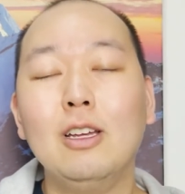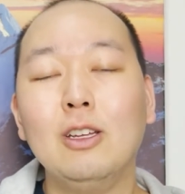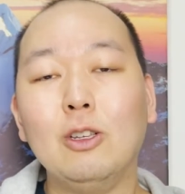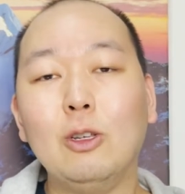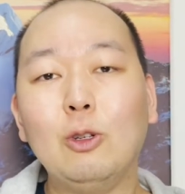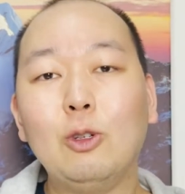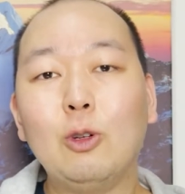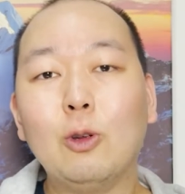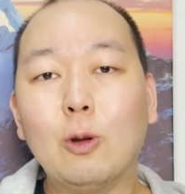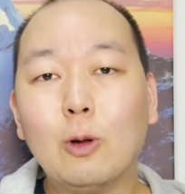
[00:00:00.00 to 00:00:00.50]
You
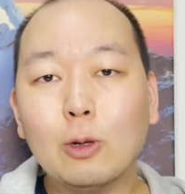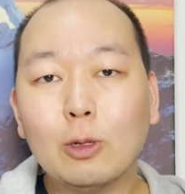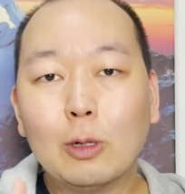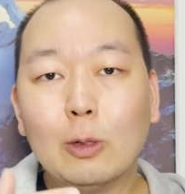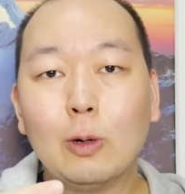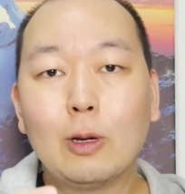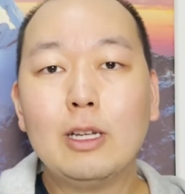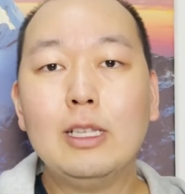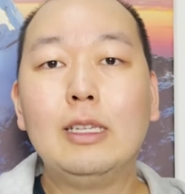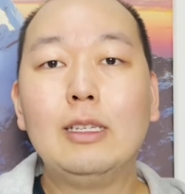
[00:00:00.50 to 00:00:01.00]
should also
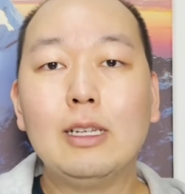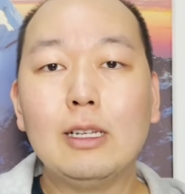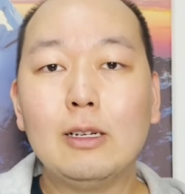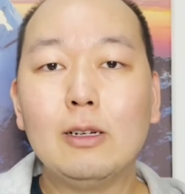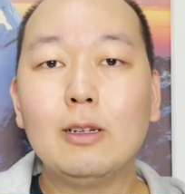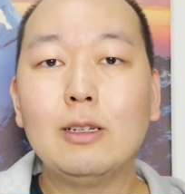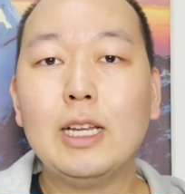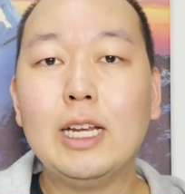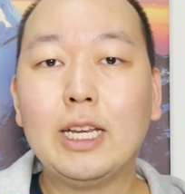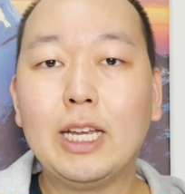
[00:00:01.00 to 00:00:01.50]

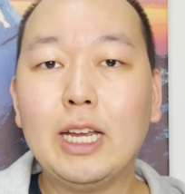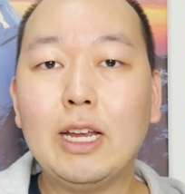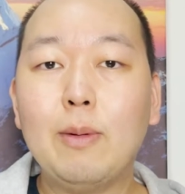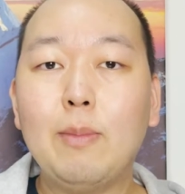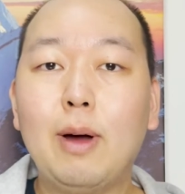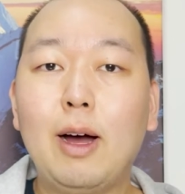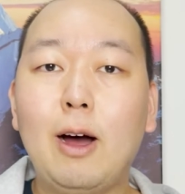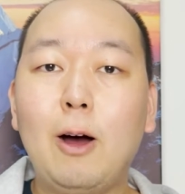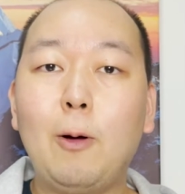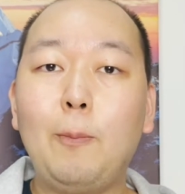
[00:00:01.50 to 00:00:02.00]
consider thinking
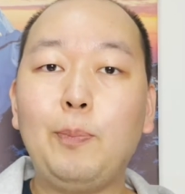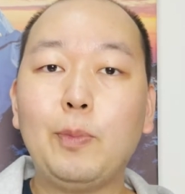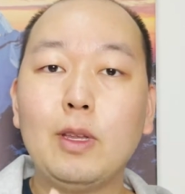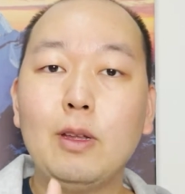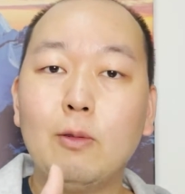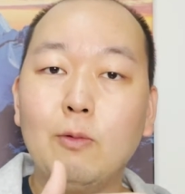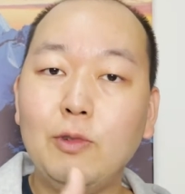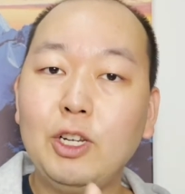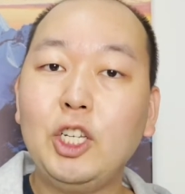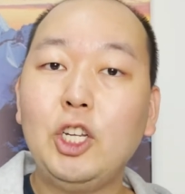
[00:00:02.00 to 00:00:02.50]
about
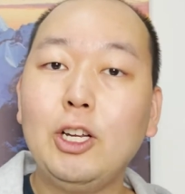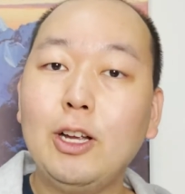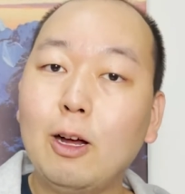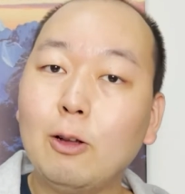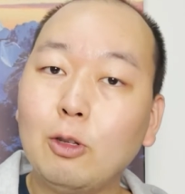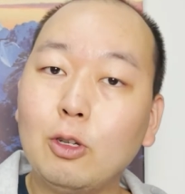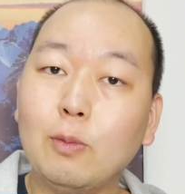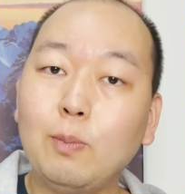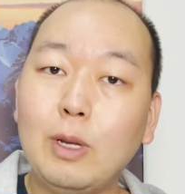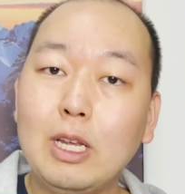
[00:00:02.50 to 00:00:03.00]
reaching
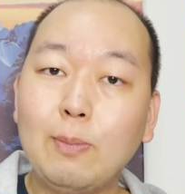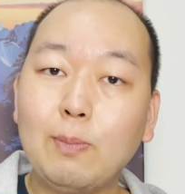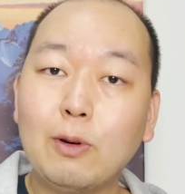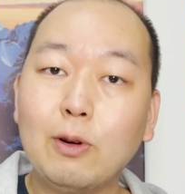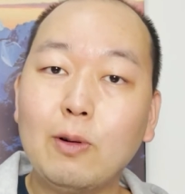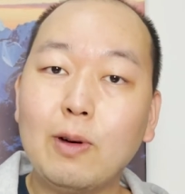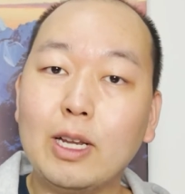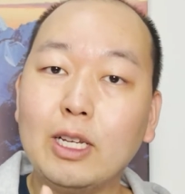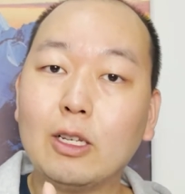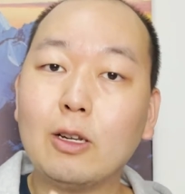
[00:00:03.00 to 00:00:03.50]
out to
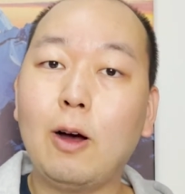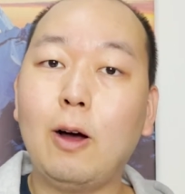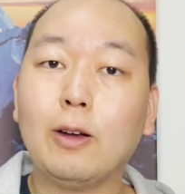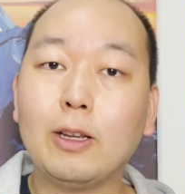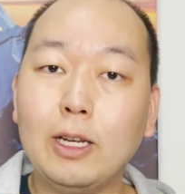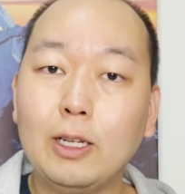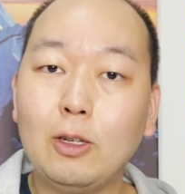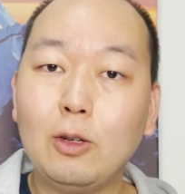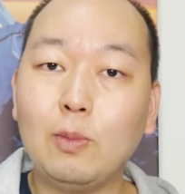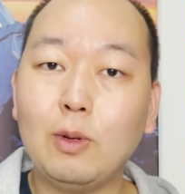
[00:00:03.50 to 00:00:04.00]
people and
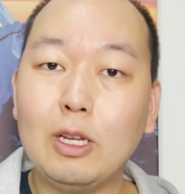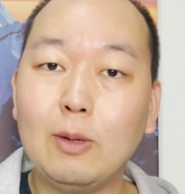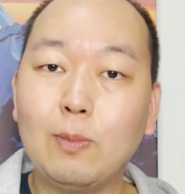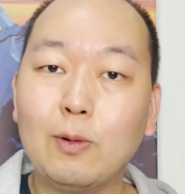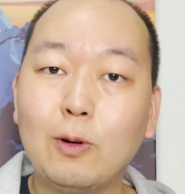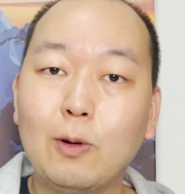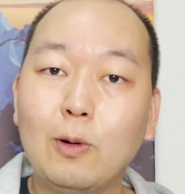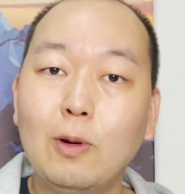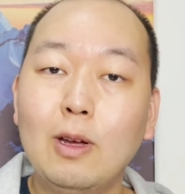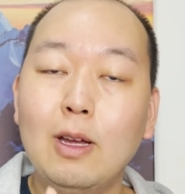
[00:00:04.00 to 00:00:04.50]
talking to
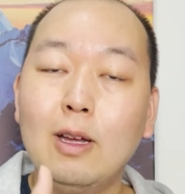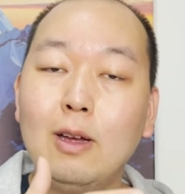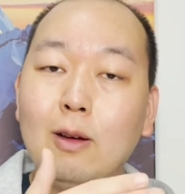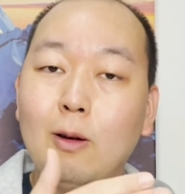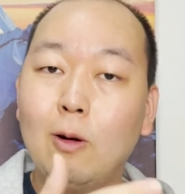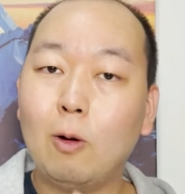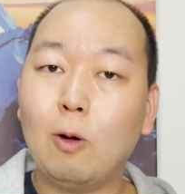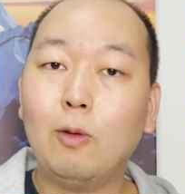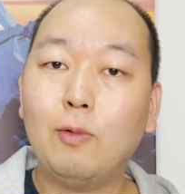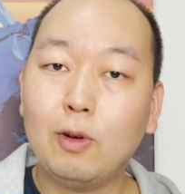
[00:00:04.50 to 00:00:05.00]
people
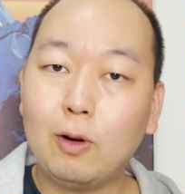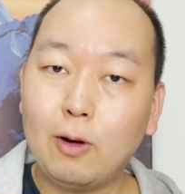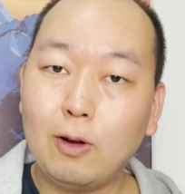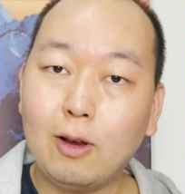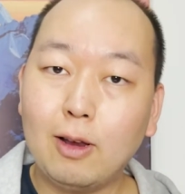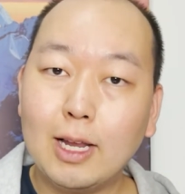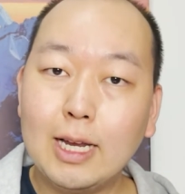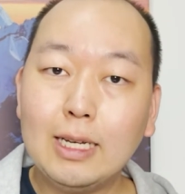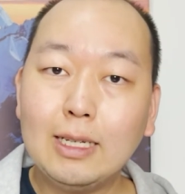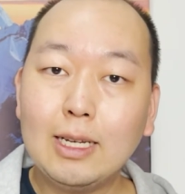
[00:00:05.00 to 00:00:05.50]
over on
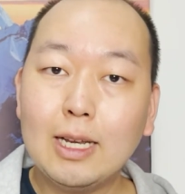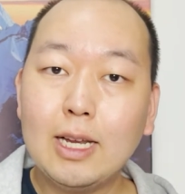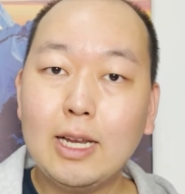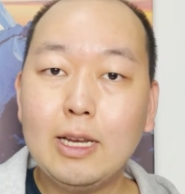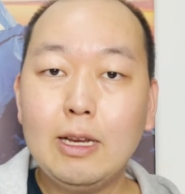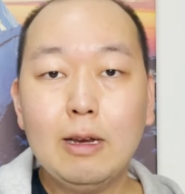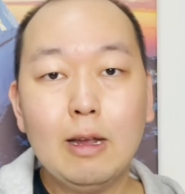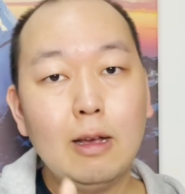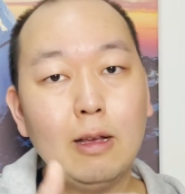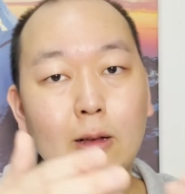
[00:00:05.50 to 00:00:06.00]

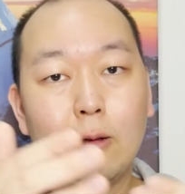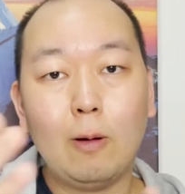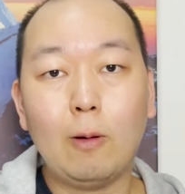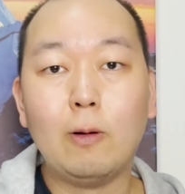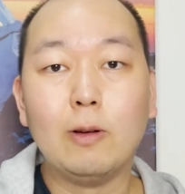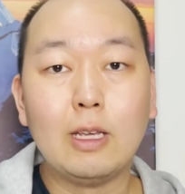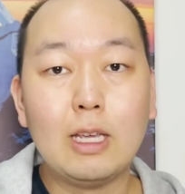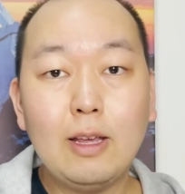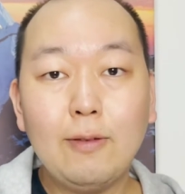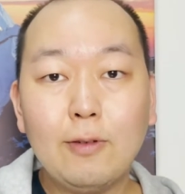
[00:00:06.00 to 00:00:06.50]
LinkedIn
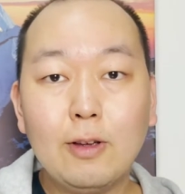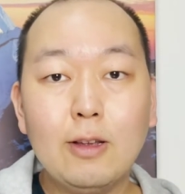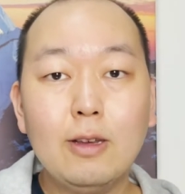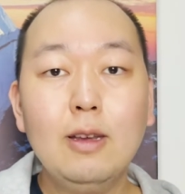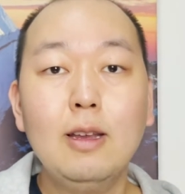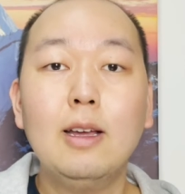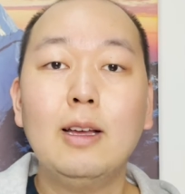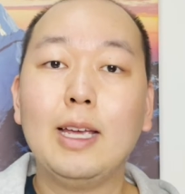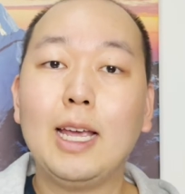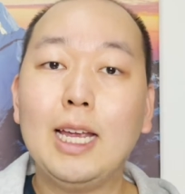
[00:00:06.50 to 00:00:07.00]
or even
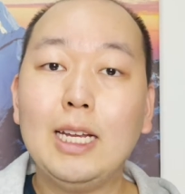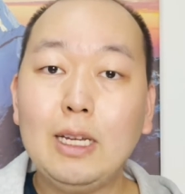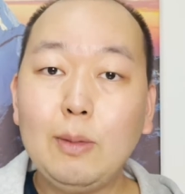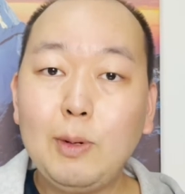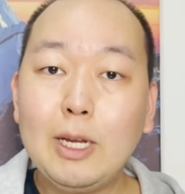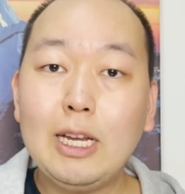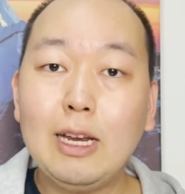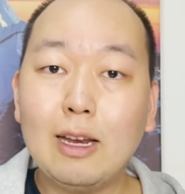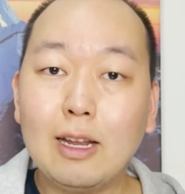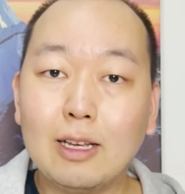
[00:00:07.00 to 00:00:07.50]

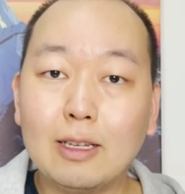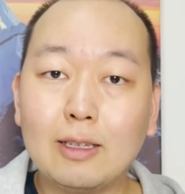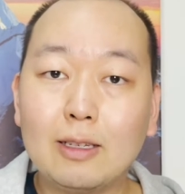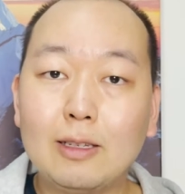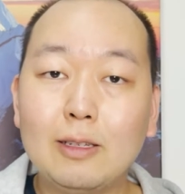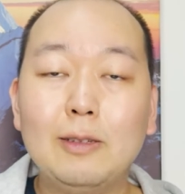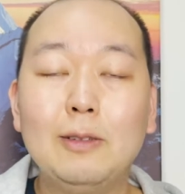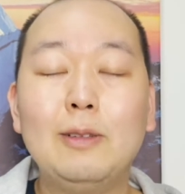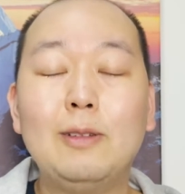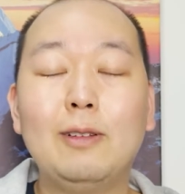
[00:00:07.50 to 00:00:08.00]
ADP
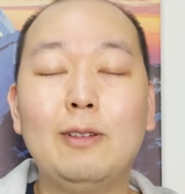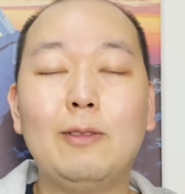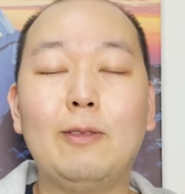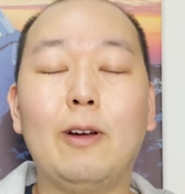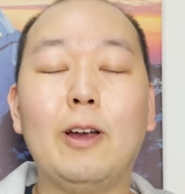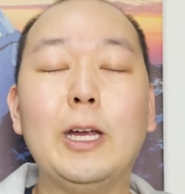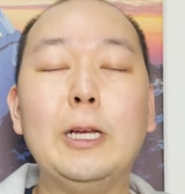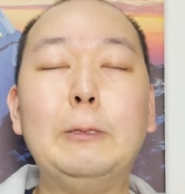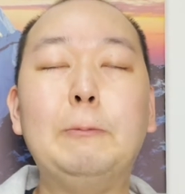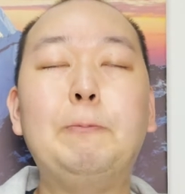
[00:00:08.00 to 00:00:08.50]
lists,
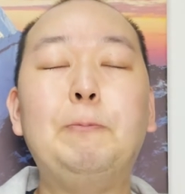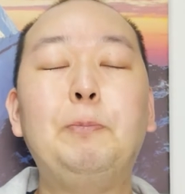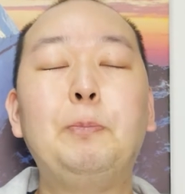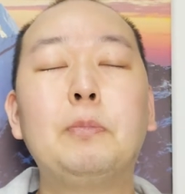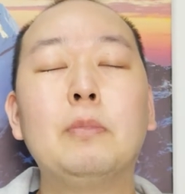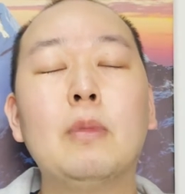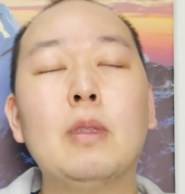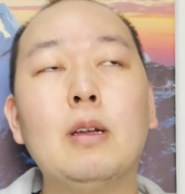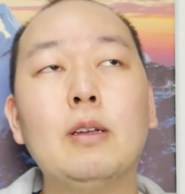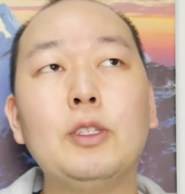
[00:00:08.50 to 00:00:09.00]
right?
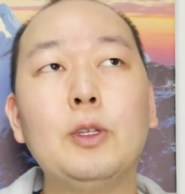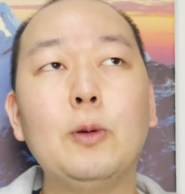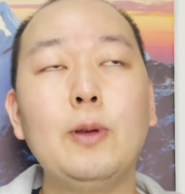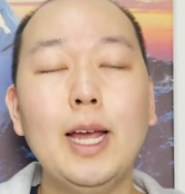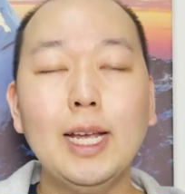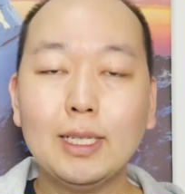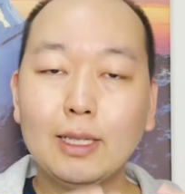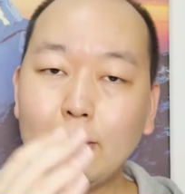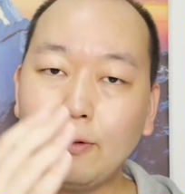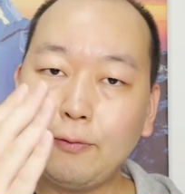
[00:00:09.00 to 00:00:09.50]
So
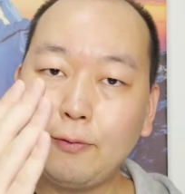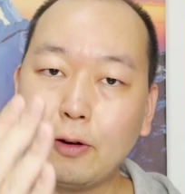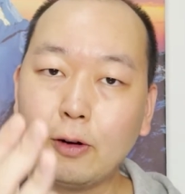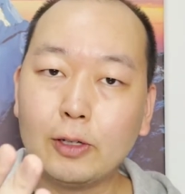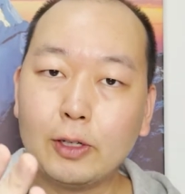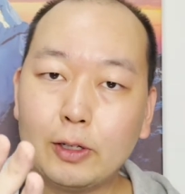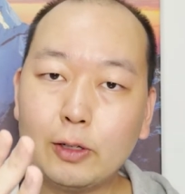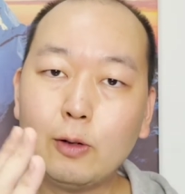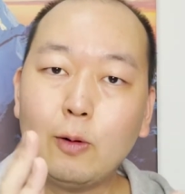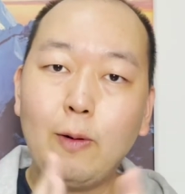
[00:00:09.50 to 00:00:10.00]
that's the
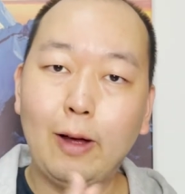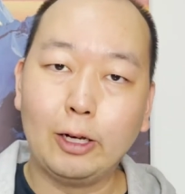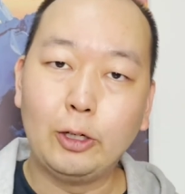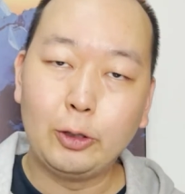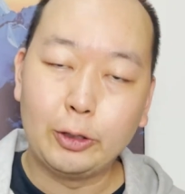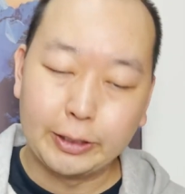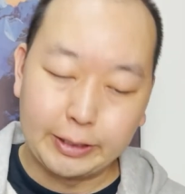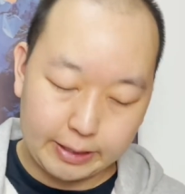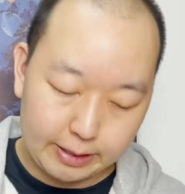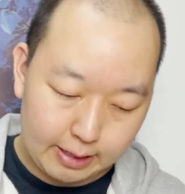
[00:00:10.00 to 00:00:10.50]
first
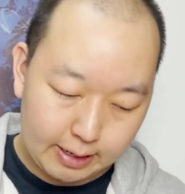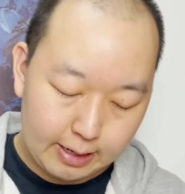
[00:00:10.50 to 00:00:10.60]
question.